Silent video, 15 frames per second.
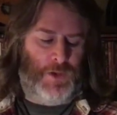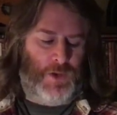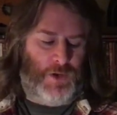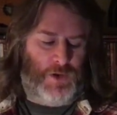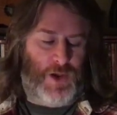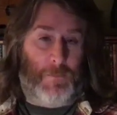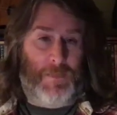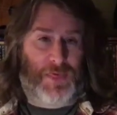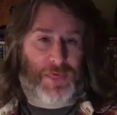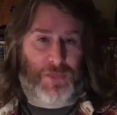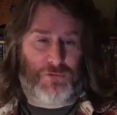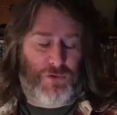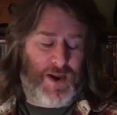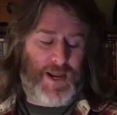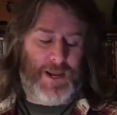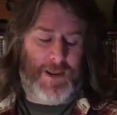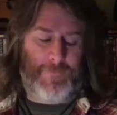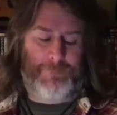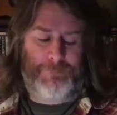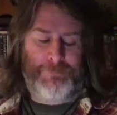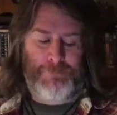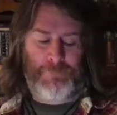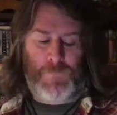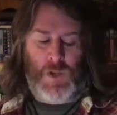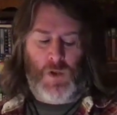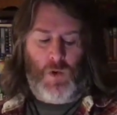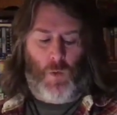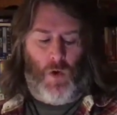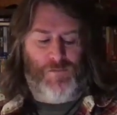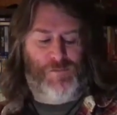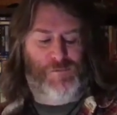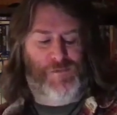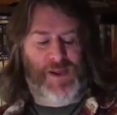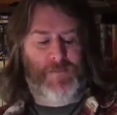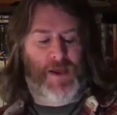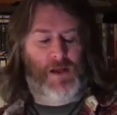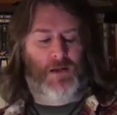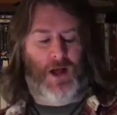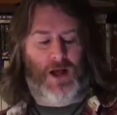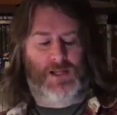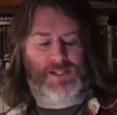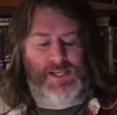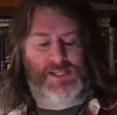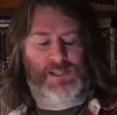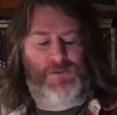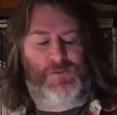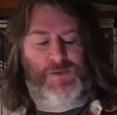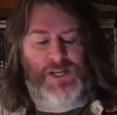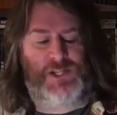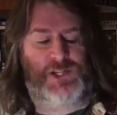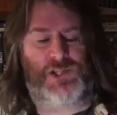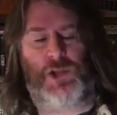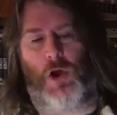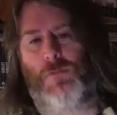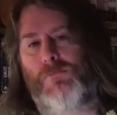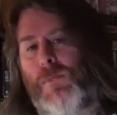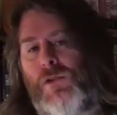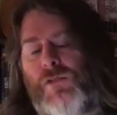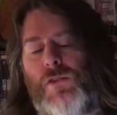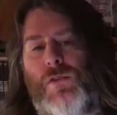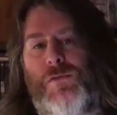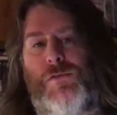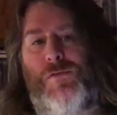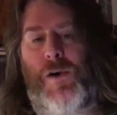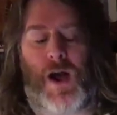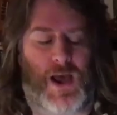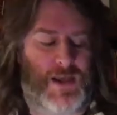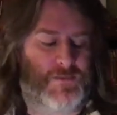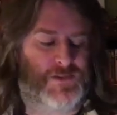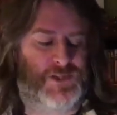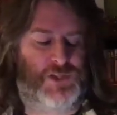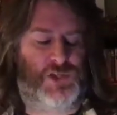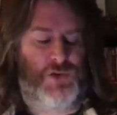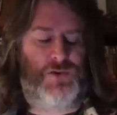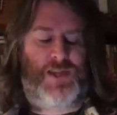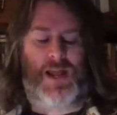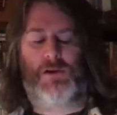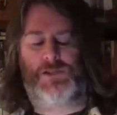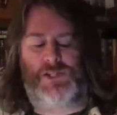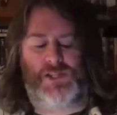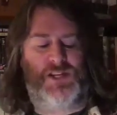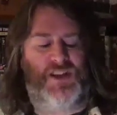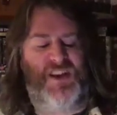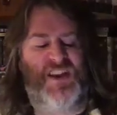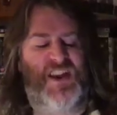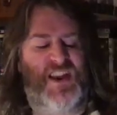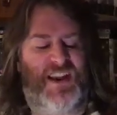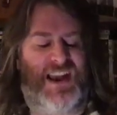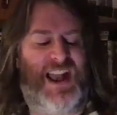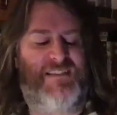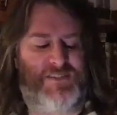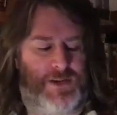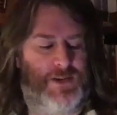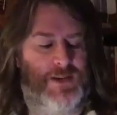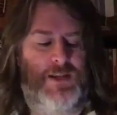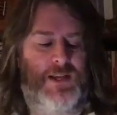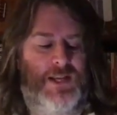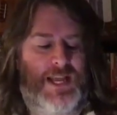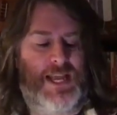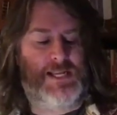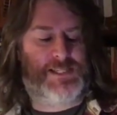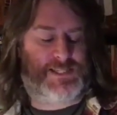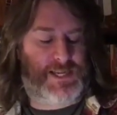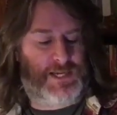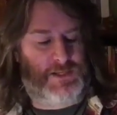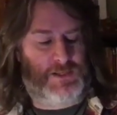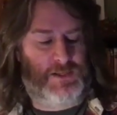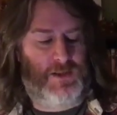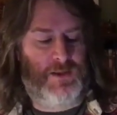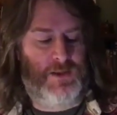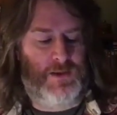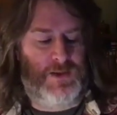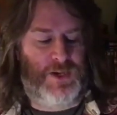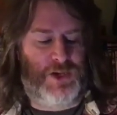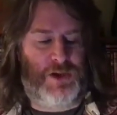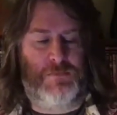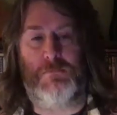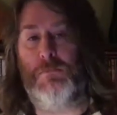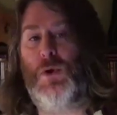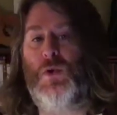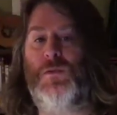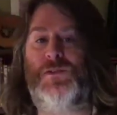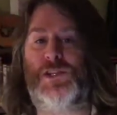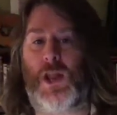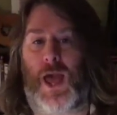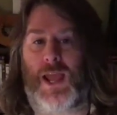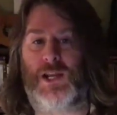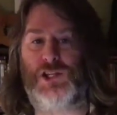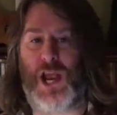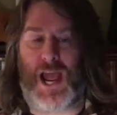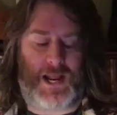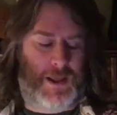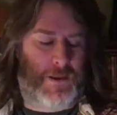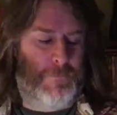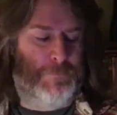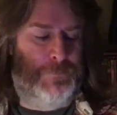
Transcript: Number 3, what female artist features on Maroon 5's 2011 hit single, Moves Like Jagger?